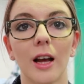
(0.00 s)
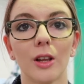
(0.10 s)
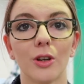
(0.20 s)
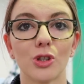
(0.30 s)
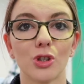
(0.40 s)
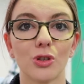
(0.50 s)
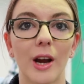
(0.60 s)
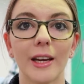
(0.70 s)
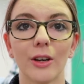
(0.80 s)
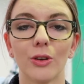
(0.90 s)
a lot of
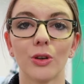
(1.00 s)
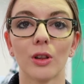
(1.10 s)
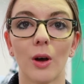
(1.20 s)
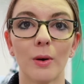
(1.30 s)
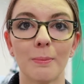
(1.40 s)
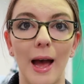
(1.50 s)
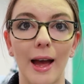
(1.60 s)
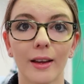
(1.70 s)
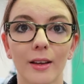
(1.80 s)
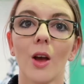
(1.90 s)
strain on your lower back.